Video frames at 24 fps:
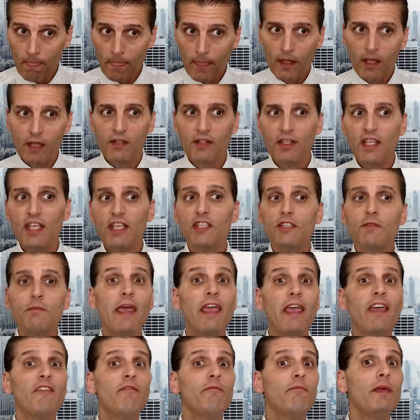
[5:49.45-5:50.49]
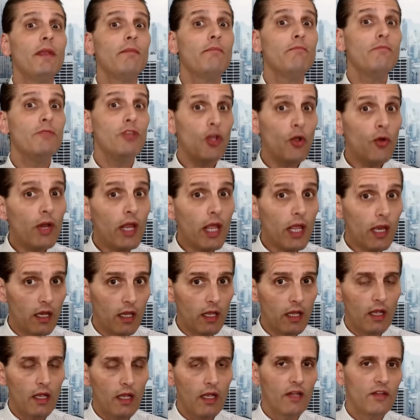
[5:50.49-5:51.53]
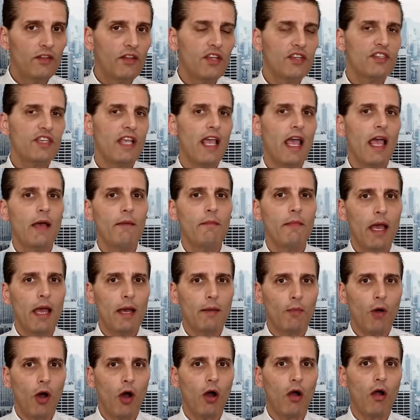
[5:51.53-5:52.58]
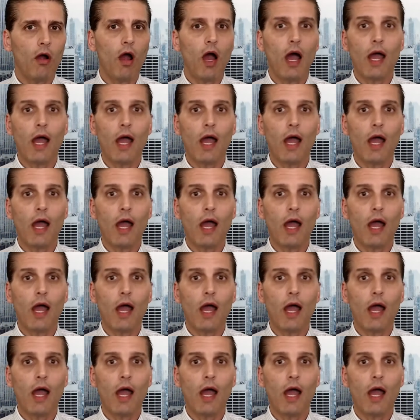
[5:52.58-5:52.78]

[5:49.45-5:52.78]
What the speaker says: this may have been muted, this MMRI.